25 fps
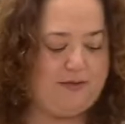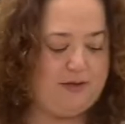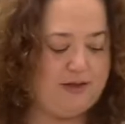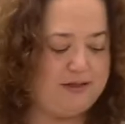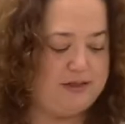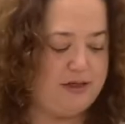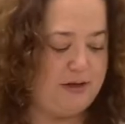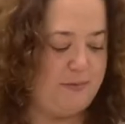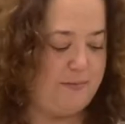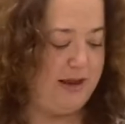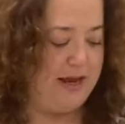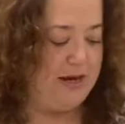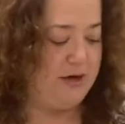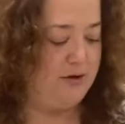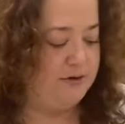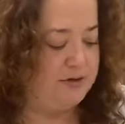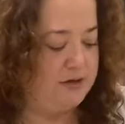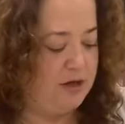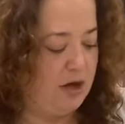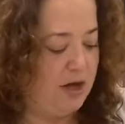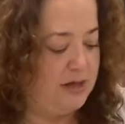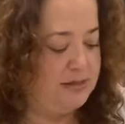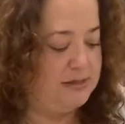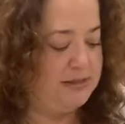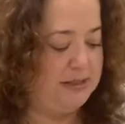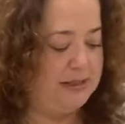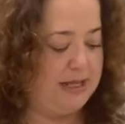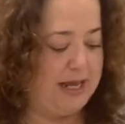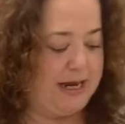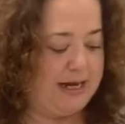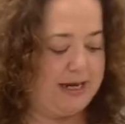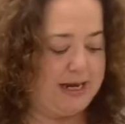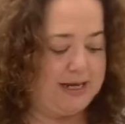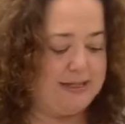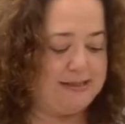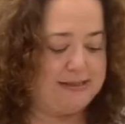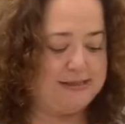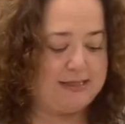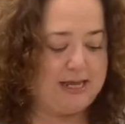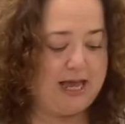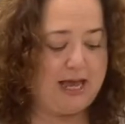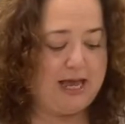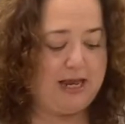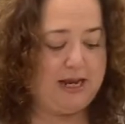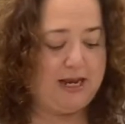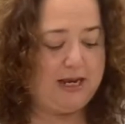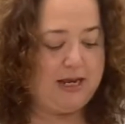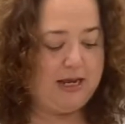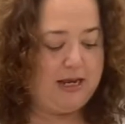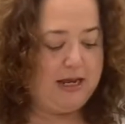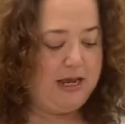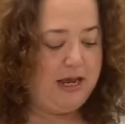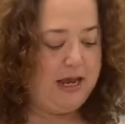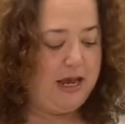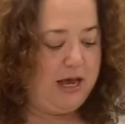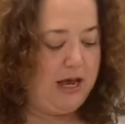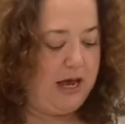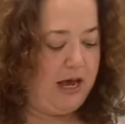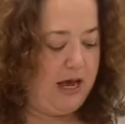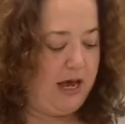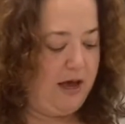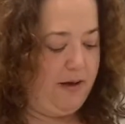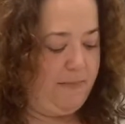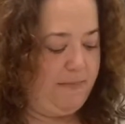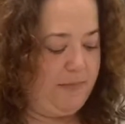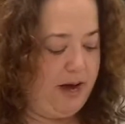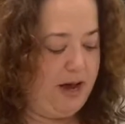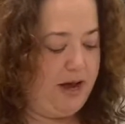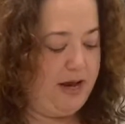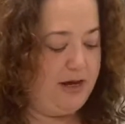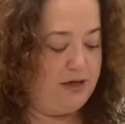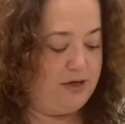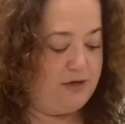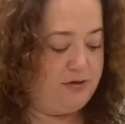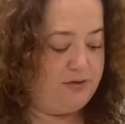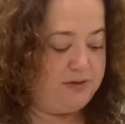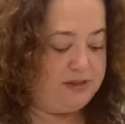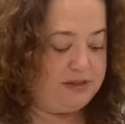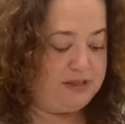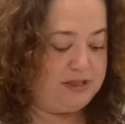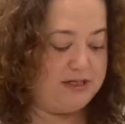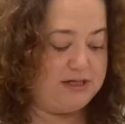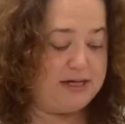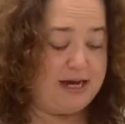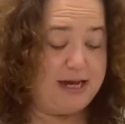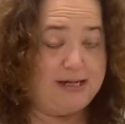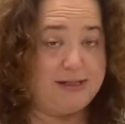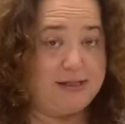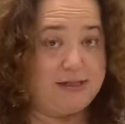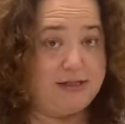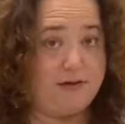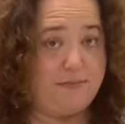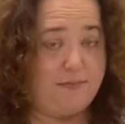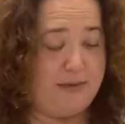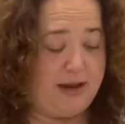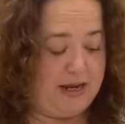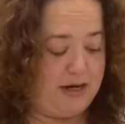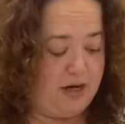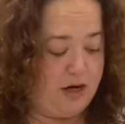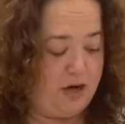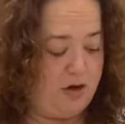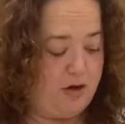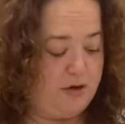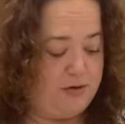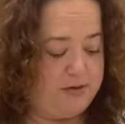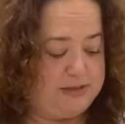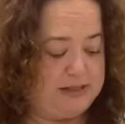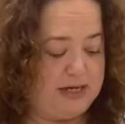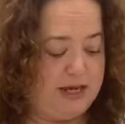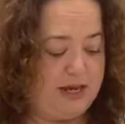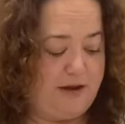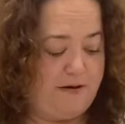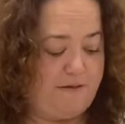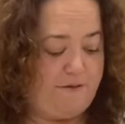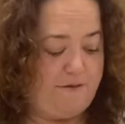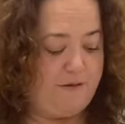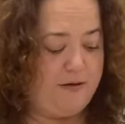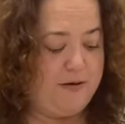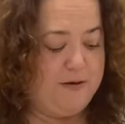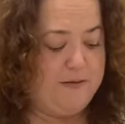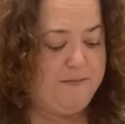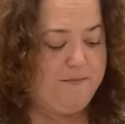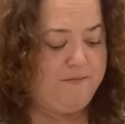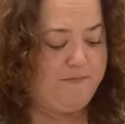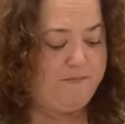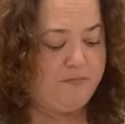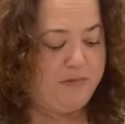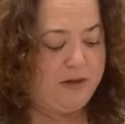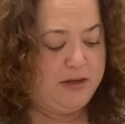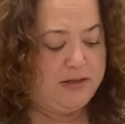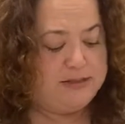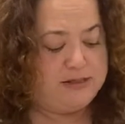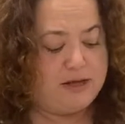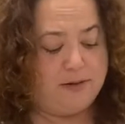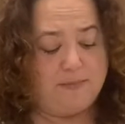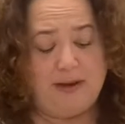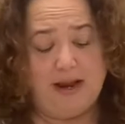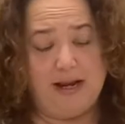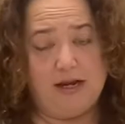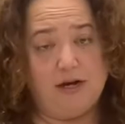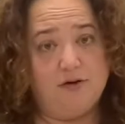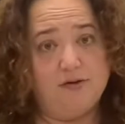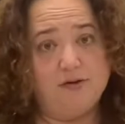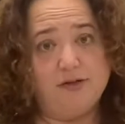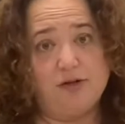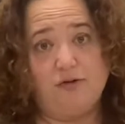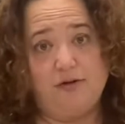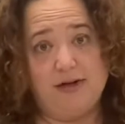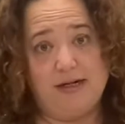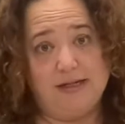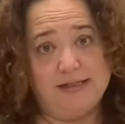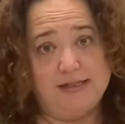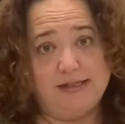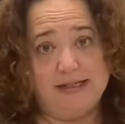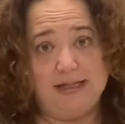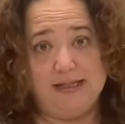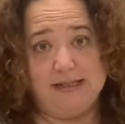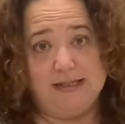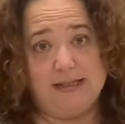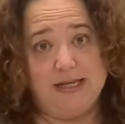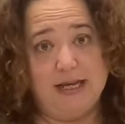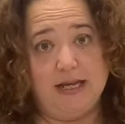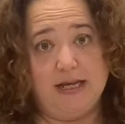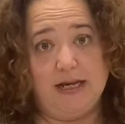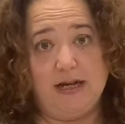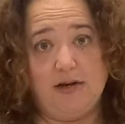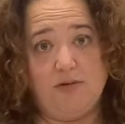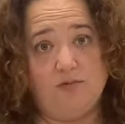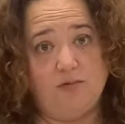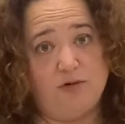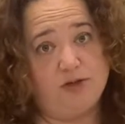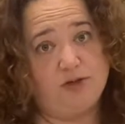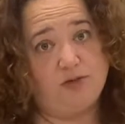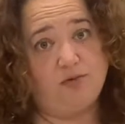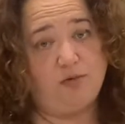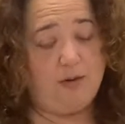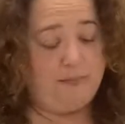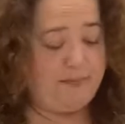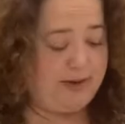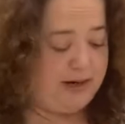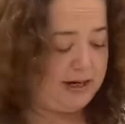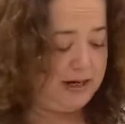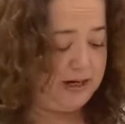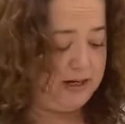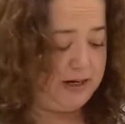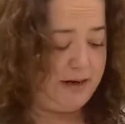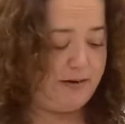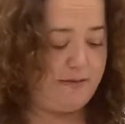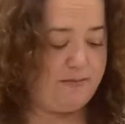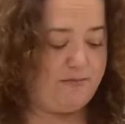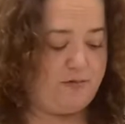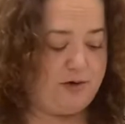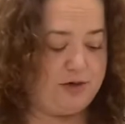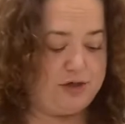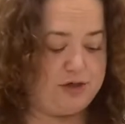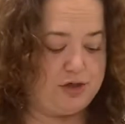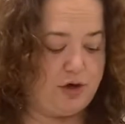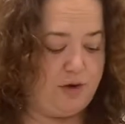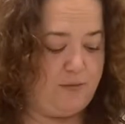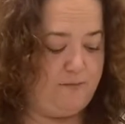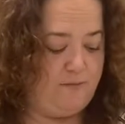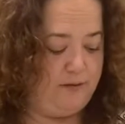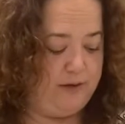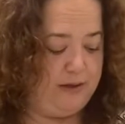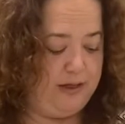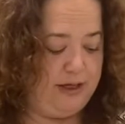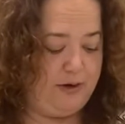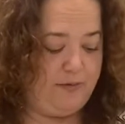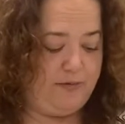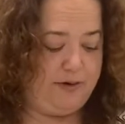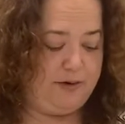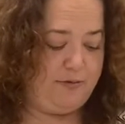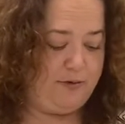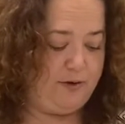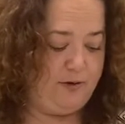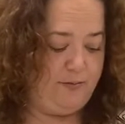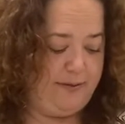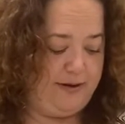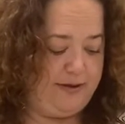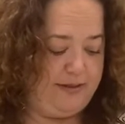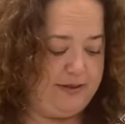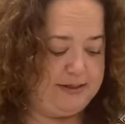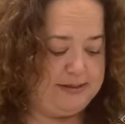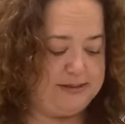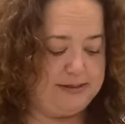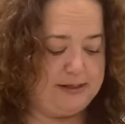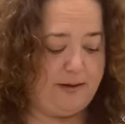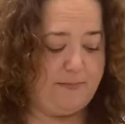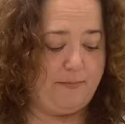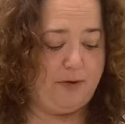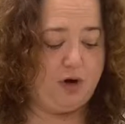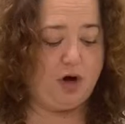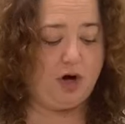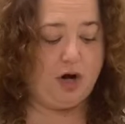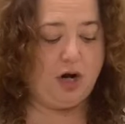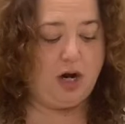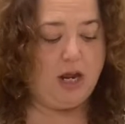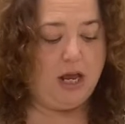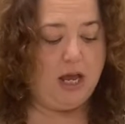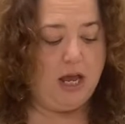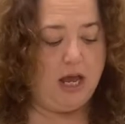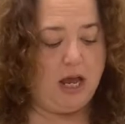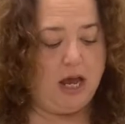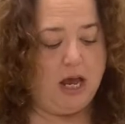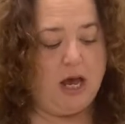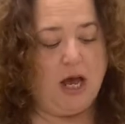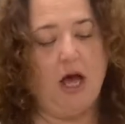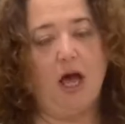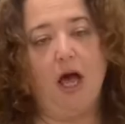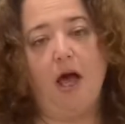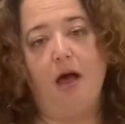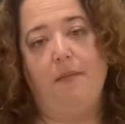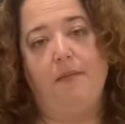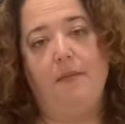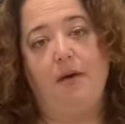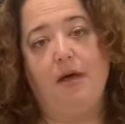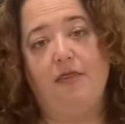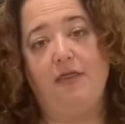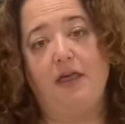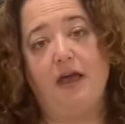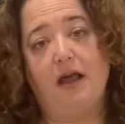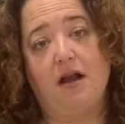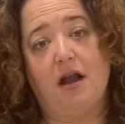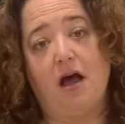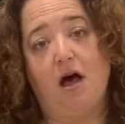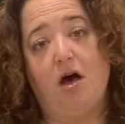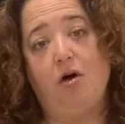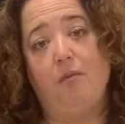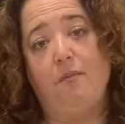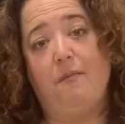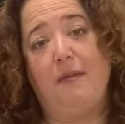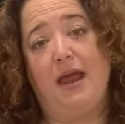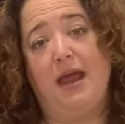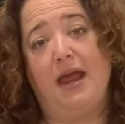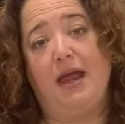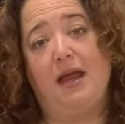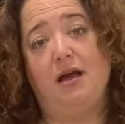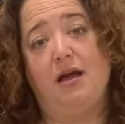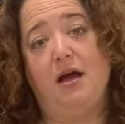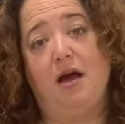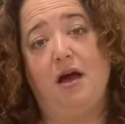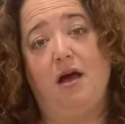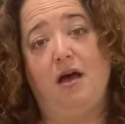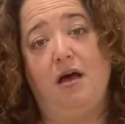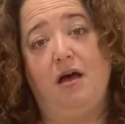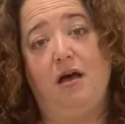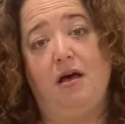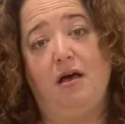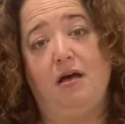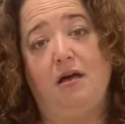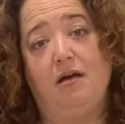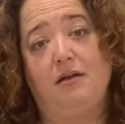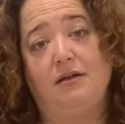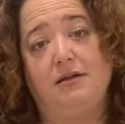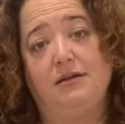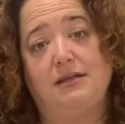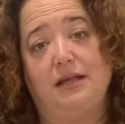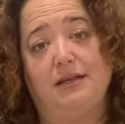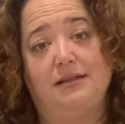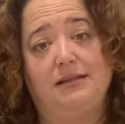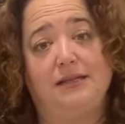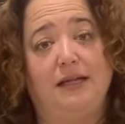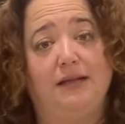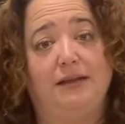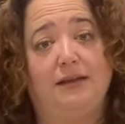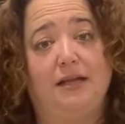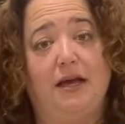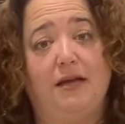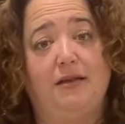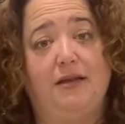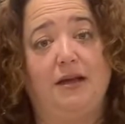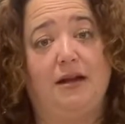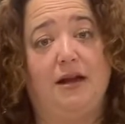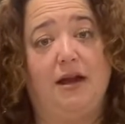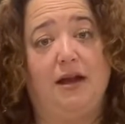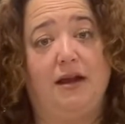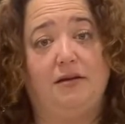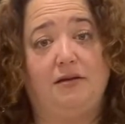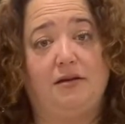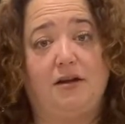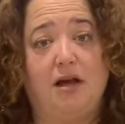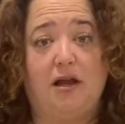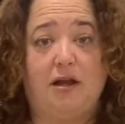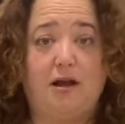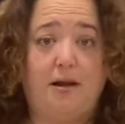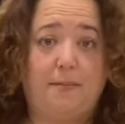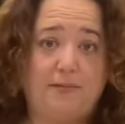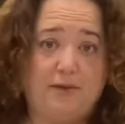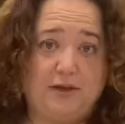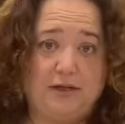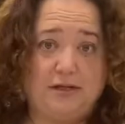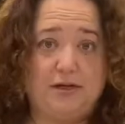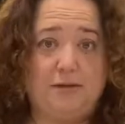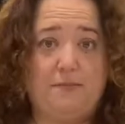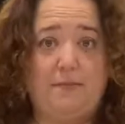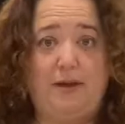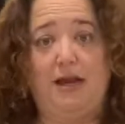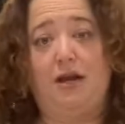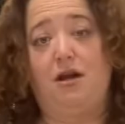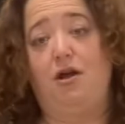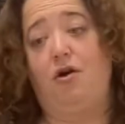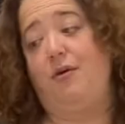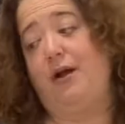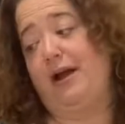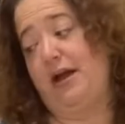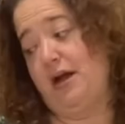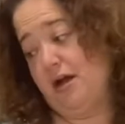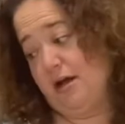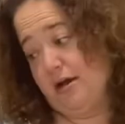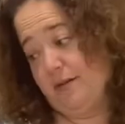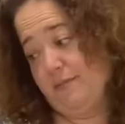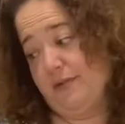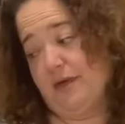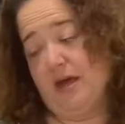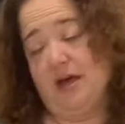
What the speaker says: the tomato sauce. And like I said, I use the diced tomatoes. If the tomatoes are in season and we're swimming in them, which hopefully we will be this summer, then I'll make a salsita that I cut up the tomato, I cut up the